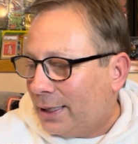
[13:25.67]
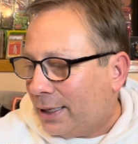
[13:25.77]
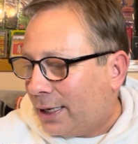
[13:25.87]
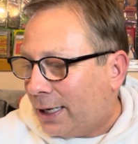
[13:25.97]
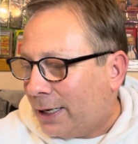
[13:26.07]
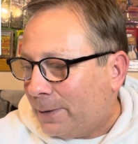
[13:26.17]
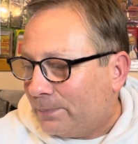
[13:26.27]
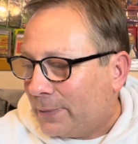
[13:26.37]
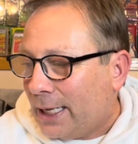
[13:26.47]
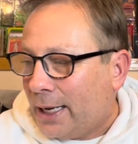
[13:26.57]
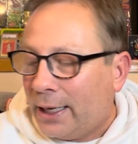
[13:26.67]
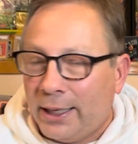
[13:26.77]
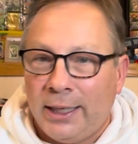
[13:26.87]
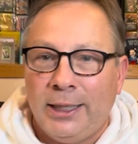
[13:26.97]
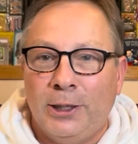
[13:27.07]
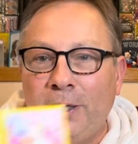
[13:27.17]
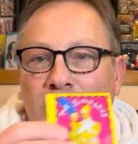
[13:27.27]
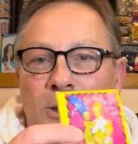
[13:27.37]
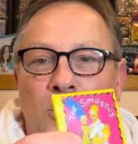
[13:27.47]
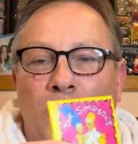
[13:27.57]
Yeah, any of
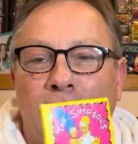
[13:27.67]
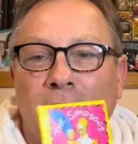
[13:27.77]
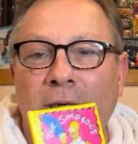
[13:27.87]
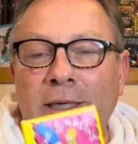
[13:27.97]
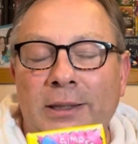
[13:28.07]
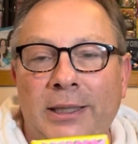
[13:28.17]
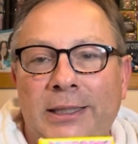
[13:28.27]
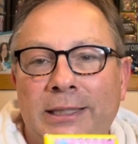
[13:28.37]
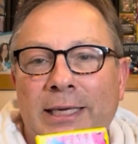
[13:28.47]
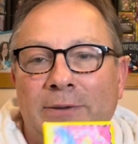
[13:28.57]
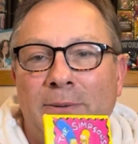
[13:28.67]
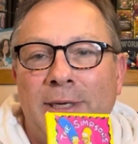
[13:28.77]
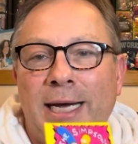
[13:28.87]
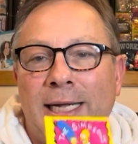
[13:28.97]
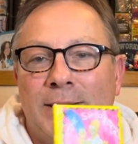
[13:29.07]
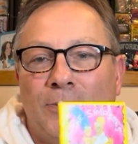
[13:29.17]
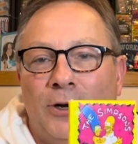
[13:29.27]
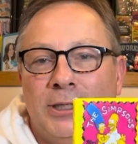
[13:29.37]
the older, and it does have to be non-sports.